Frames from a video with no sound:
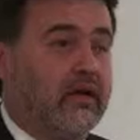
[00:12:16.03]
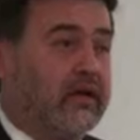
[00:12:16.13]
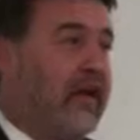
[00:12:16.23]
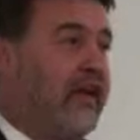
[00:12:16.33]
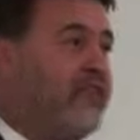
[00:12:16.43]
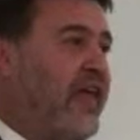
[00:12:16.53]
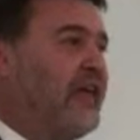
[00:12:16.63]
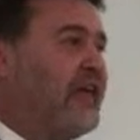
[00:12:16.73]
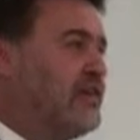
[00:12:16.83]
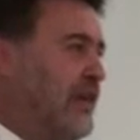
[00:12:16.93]
Now, if
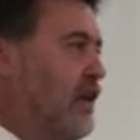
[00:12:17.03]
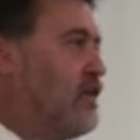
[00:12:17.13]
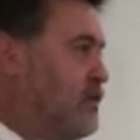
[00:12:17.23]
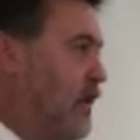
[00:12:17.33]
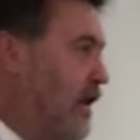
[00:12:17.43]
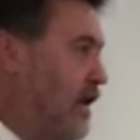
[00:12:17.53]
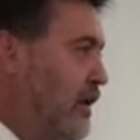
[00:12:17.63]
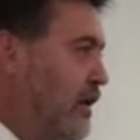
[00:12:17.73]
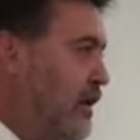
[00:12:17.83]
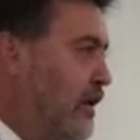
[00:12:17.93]
that doesn't illustrate
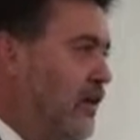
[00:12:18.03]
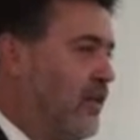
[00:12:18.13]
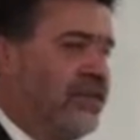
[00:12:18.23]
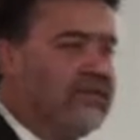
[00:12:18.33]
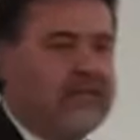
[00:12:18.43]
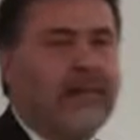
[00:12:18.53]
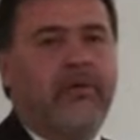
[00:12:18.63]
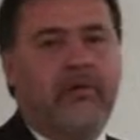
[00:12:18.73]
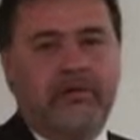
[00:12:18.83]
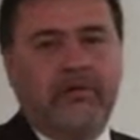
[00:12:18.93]
that some
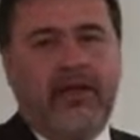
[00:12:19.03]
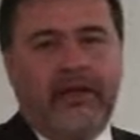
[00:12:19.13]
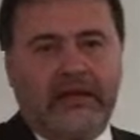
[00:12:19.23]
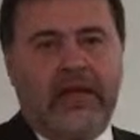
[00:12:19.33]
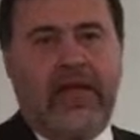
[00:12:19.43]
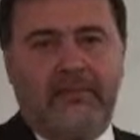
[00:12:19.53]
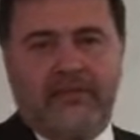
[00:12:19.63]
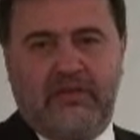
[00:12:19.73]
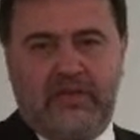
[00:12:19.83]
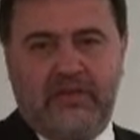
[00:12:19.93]
people are playing games
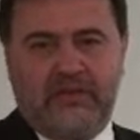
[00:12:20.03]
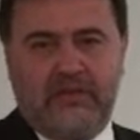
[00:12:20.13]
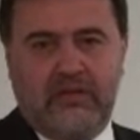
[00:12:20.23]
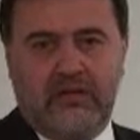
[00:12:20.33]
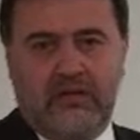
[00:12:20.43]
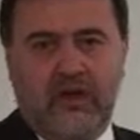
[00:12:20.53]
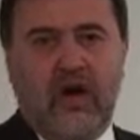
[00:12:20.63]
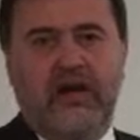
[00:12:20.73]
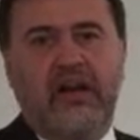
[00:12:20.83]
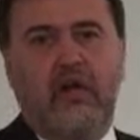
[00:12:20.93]
in this,
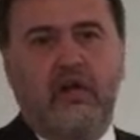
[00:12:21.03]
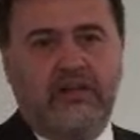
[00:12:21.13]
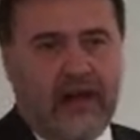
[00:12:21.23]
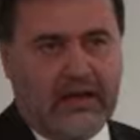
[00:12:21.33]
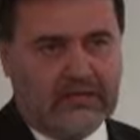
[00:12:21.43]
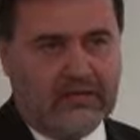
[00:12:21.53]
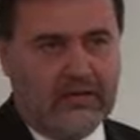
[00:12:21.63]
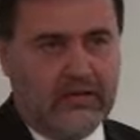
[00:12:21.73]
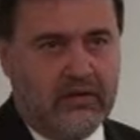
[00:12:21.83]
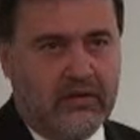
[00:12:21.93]
I don't know what does.
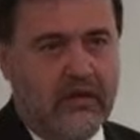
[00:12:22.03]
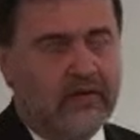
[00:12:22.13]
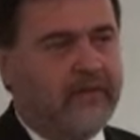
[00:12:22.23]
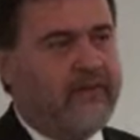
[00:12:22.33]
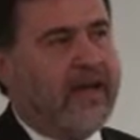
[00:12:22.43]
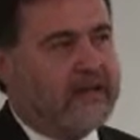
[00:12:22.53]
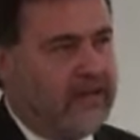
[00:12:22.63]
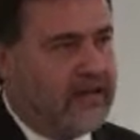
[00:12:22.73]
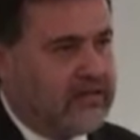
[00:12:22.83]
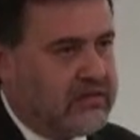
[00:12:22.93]
The fact
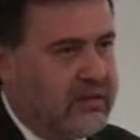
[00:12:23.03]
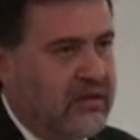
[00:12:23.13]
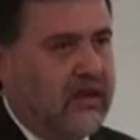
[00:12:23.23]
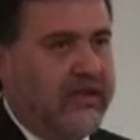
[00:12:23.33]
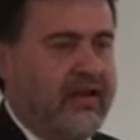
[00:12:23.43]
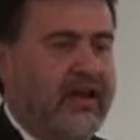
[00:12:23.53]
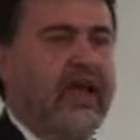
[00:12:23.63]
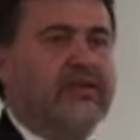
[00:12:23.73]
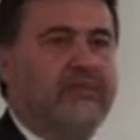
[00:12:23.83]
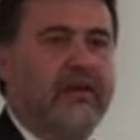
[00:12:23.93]
is, the
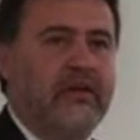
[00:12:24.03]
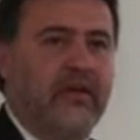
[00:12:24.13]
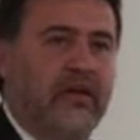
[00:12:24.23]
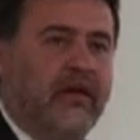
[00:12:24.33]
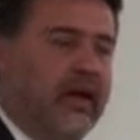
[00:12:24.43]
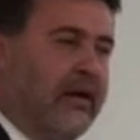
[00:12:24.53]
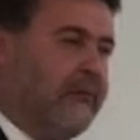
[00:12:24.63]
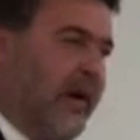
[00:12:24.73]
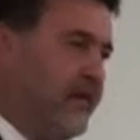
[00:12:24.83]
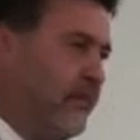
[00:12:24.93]
announcement
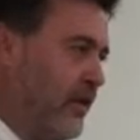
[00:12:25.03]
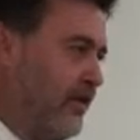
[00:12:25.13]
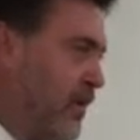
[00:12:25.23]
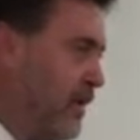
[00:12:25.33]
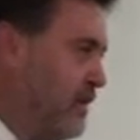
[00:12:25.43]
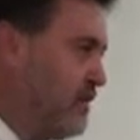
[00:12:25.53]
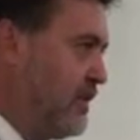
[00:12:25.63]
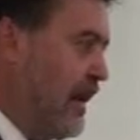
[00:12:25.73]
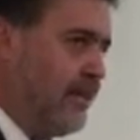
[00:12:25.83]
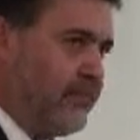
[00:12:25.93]
made by the Prime Minister
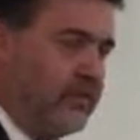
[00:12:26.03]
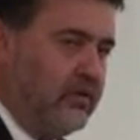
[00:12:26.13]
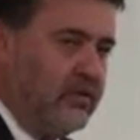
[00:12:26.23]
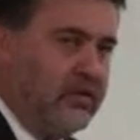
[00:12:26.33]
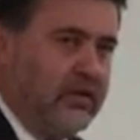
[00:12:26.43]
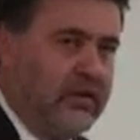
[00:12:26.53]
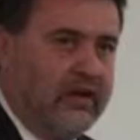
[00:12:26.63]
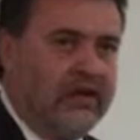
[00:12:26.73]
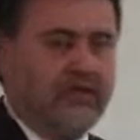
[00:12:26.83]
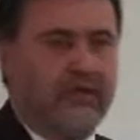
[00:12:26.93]
in April
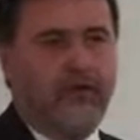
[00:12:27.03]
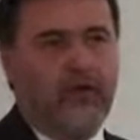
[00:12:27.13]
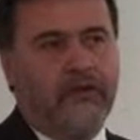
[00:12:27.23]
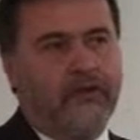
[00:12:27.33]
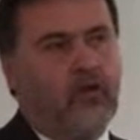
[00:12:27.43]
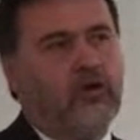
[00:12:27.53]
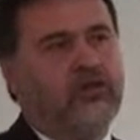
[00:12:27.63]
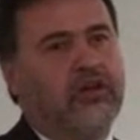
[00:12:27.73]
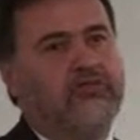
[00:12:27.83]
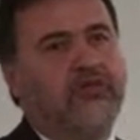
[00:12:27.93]
is for a further
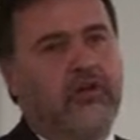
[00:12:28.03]
$14.5